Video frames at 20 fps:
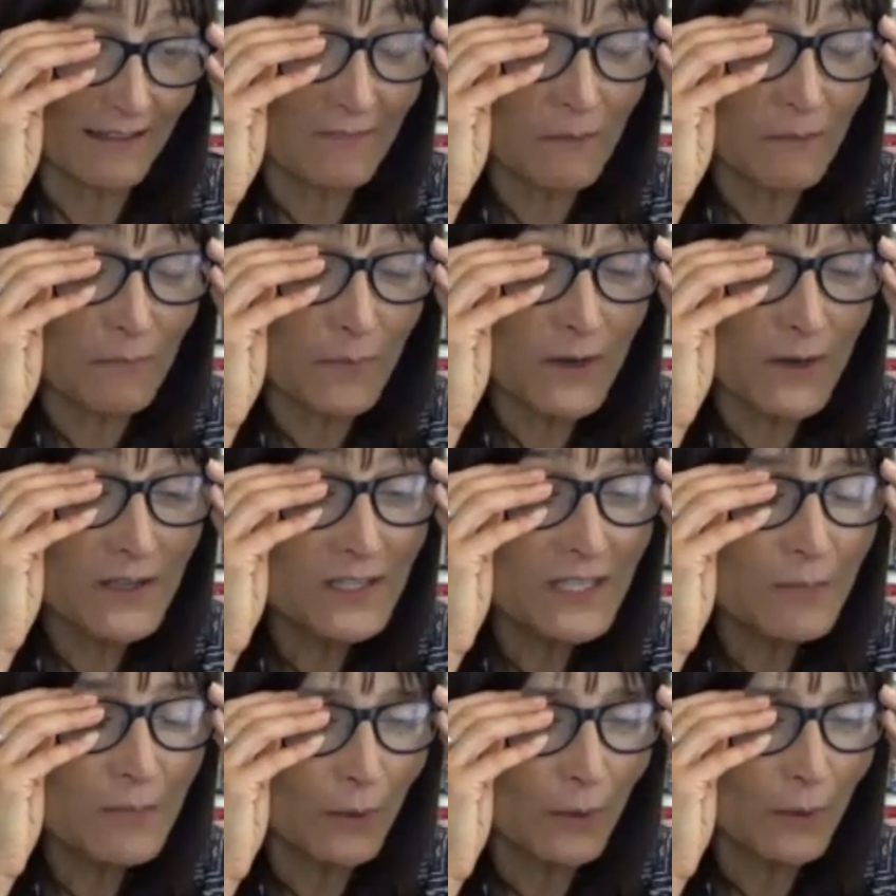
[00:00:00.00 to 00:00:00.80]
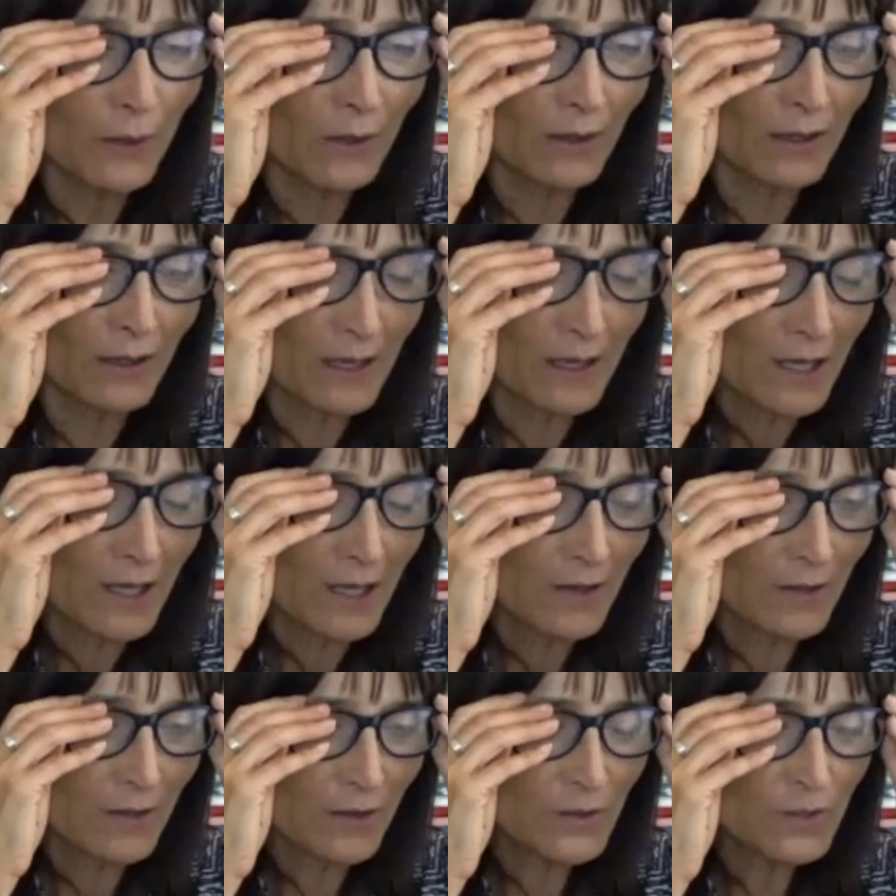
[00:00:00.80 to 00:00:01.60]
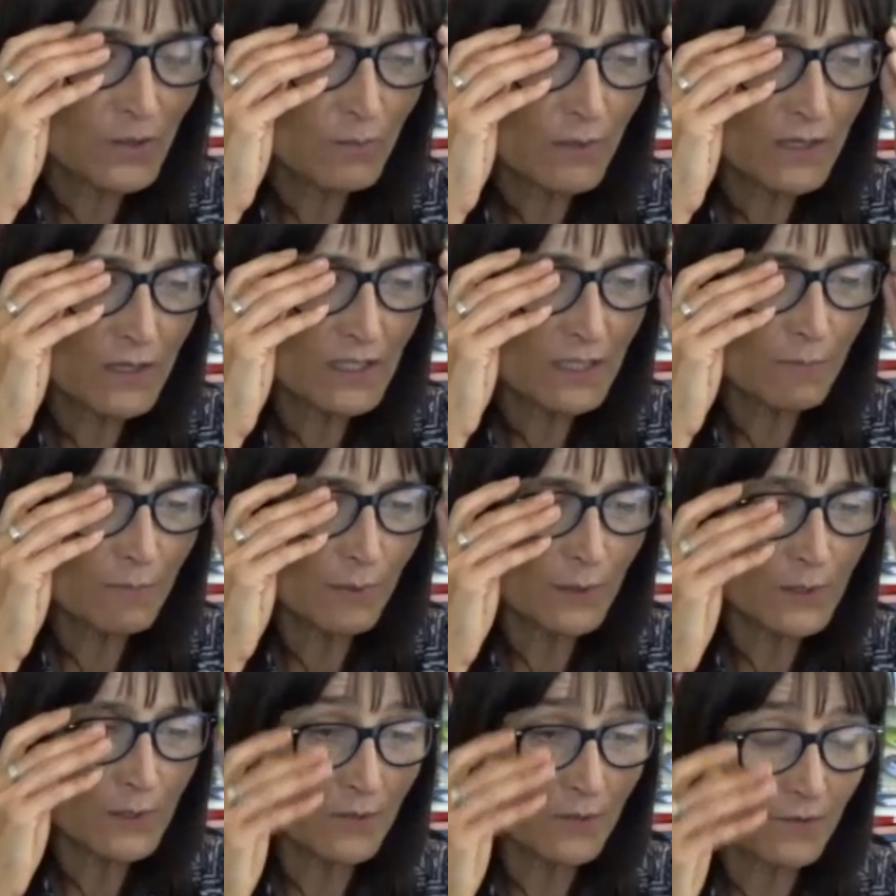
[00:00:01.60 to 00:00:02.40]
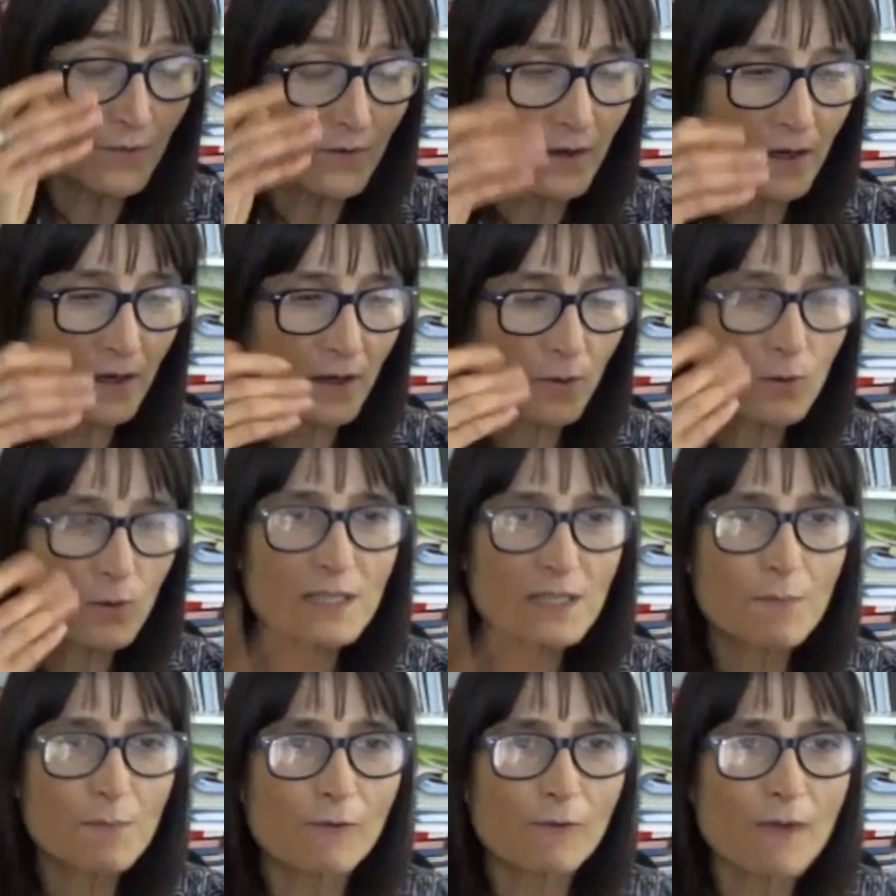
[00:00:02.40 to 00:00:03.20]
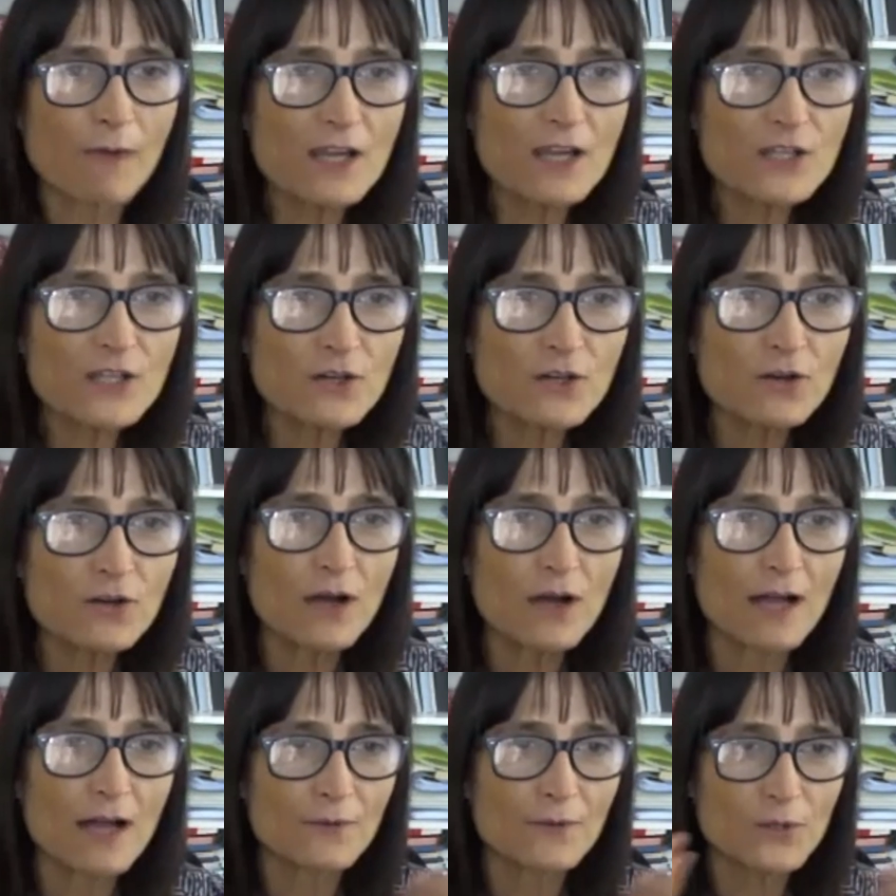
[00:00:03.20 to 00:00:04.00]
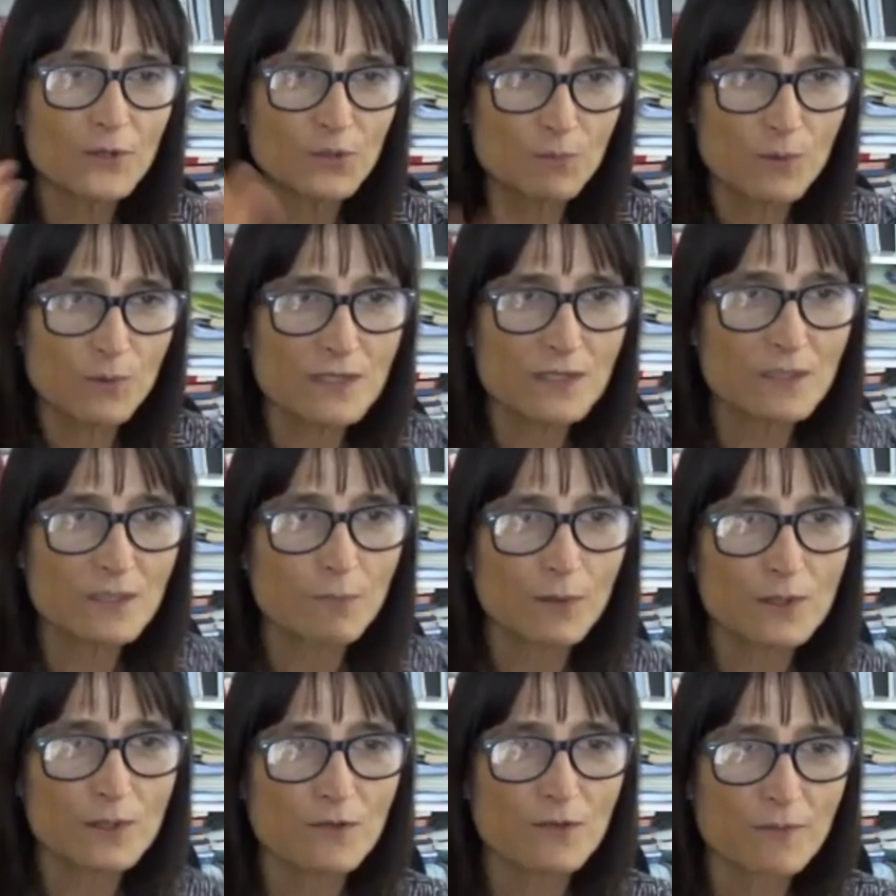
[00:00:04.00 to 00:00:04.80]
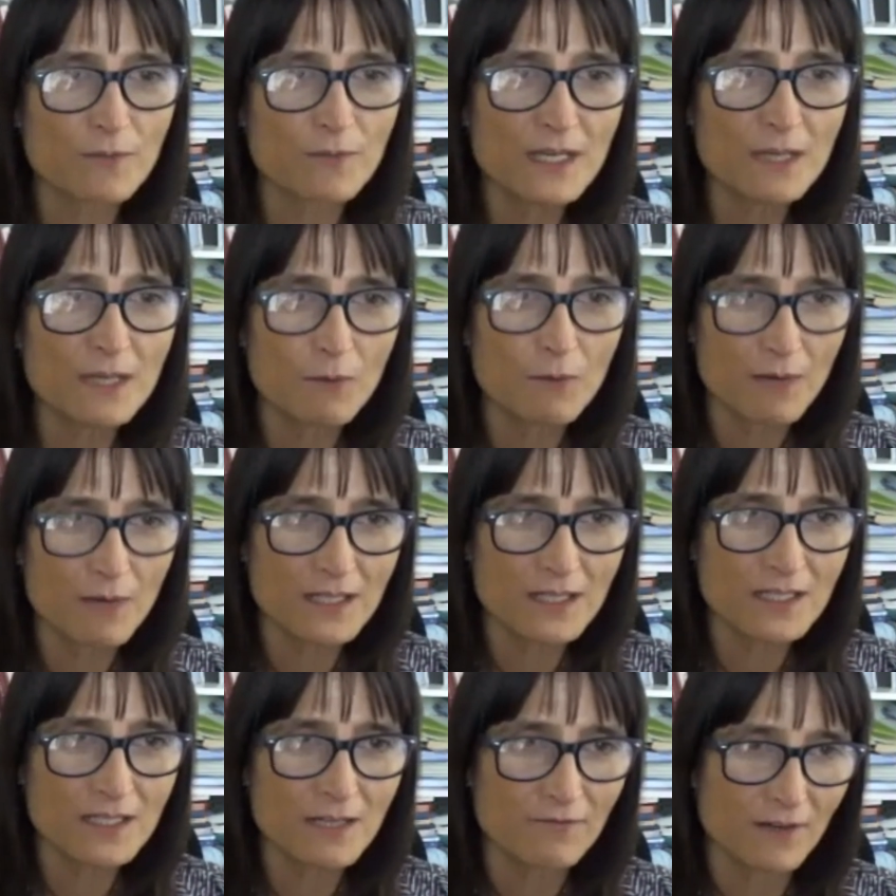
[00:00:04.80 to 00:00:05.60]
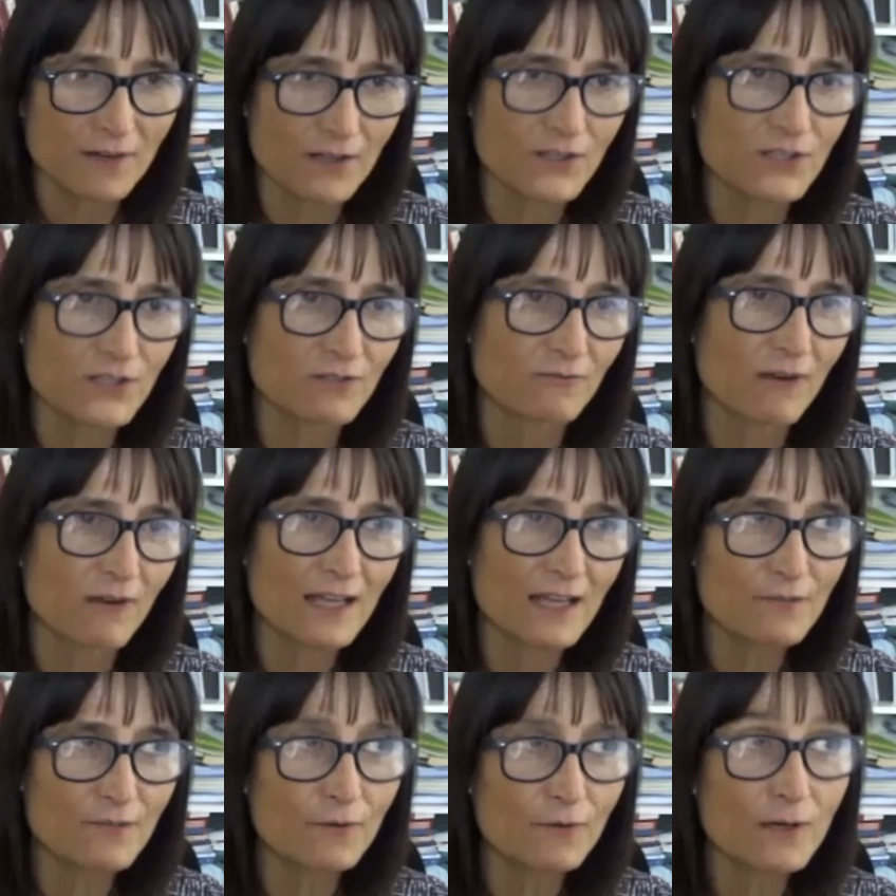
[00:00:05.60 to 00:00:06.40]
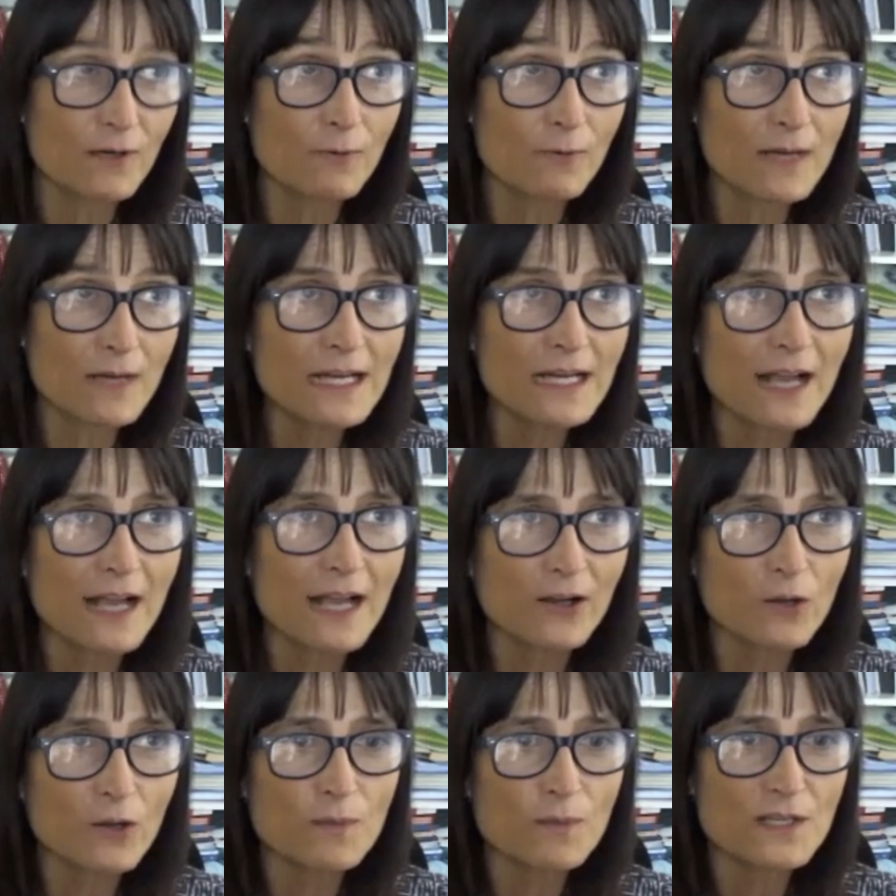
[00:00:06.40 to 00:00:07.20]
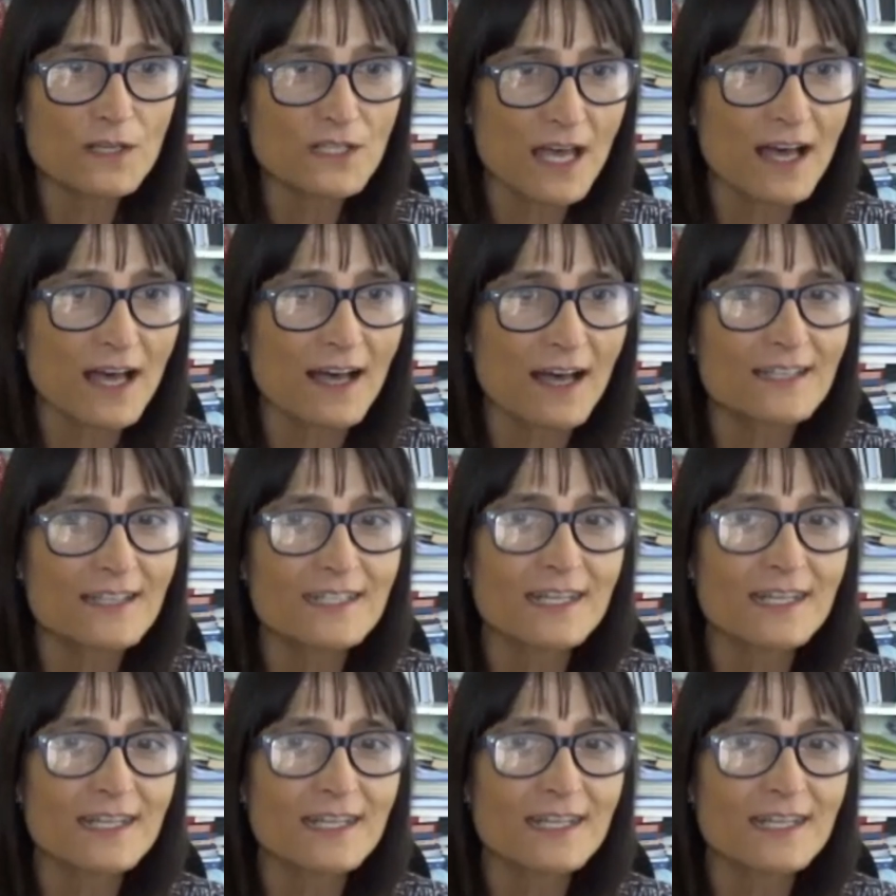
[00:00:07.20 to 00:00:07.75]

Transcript: principle, those principles of ultima ratio and those principles of minimum intervention, right? If we really accomplish that,